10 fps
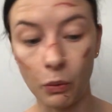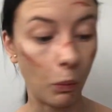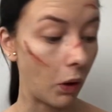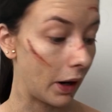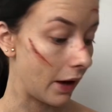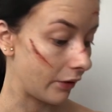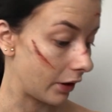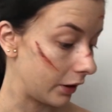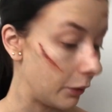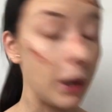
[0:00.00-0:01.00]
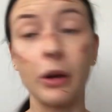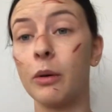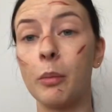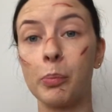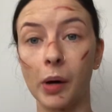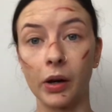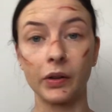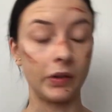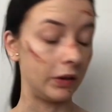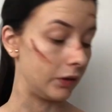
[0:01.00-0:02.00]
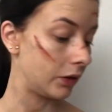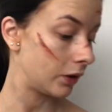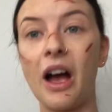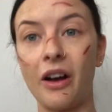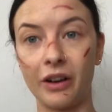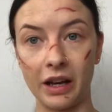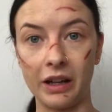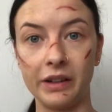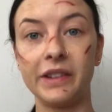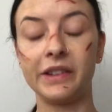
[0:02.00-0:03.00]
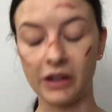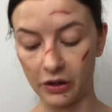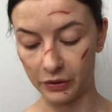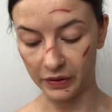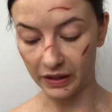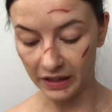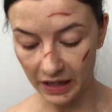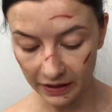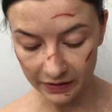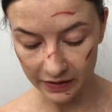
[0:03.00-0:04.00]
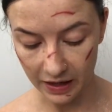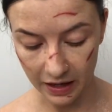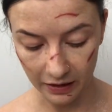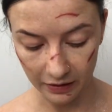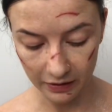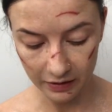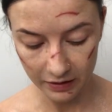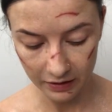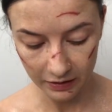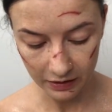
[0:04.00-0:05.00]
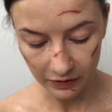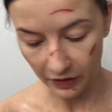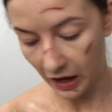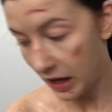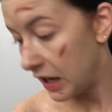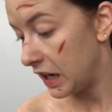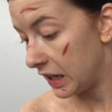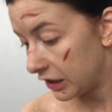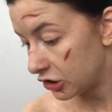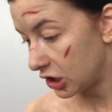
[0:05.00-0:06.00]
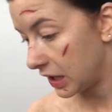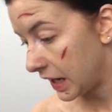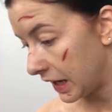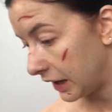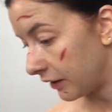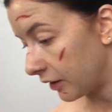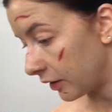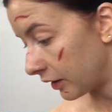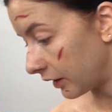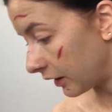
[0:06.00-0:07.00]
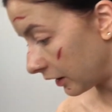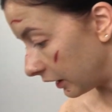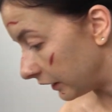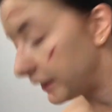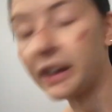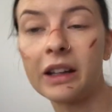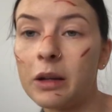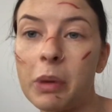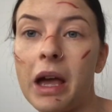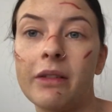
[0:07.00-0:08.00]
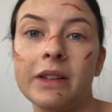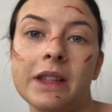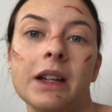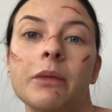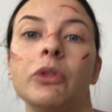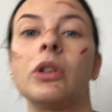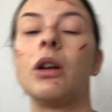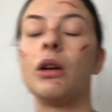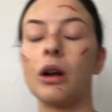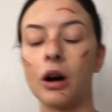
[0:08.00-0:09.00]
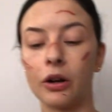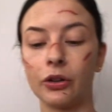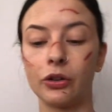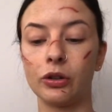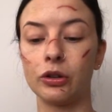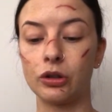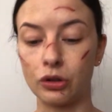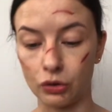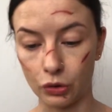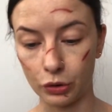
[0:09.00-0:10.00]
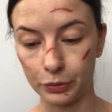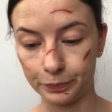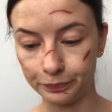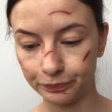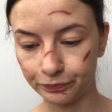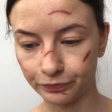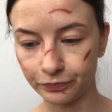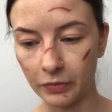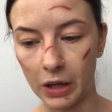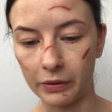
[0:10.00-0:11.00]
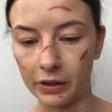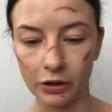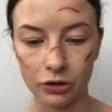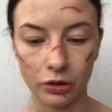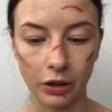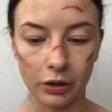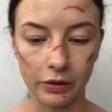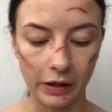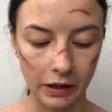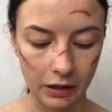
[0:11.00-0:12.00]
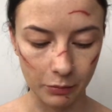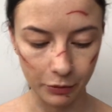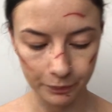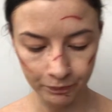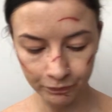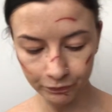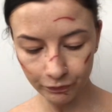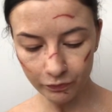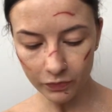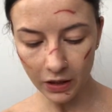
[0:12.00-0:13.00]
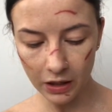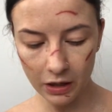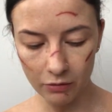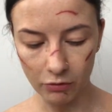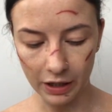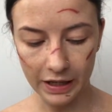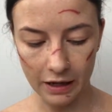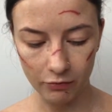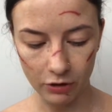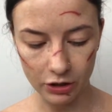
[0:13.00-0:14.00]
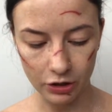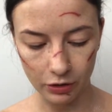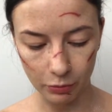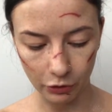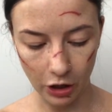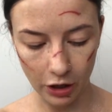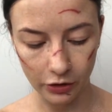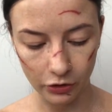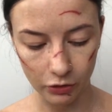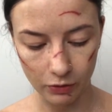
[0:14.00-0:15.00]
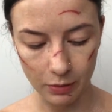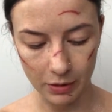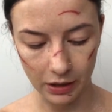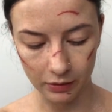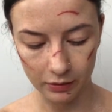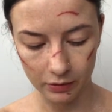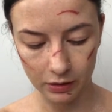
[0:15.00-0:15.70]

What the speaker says: Whatever, you ignorant bastards. Okay, so the next thing that literally done the parents in, it was the last straw. It was the last straw, they couldn't take it anymore. Again, Richard was heard screaming.